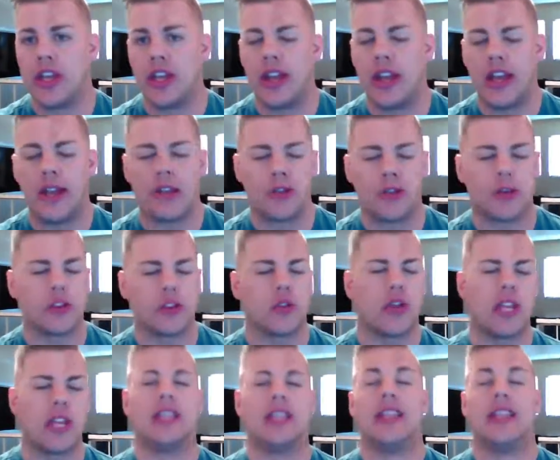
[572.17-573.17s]
especially
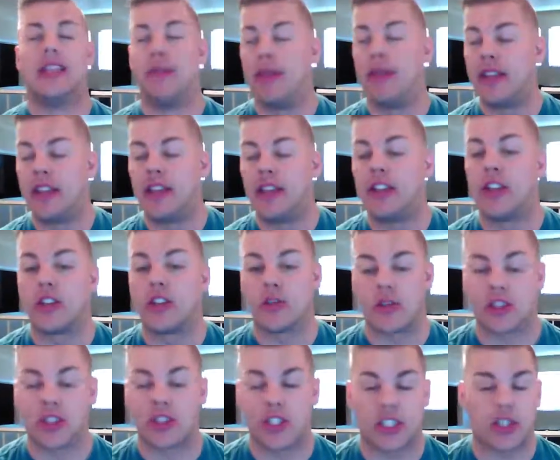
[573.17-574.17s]
in limited
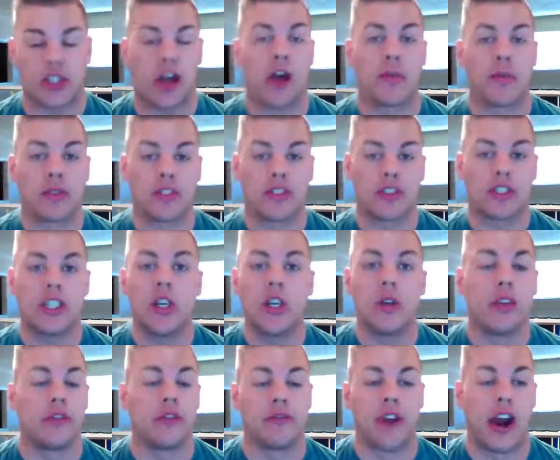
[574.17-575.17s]
sealed
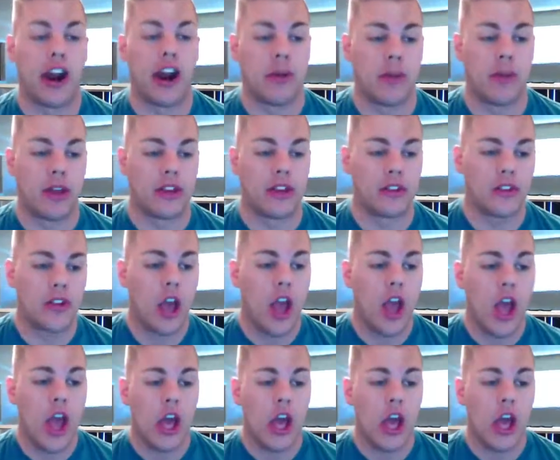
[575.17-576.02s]
environments,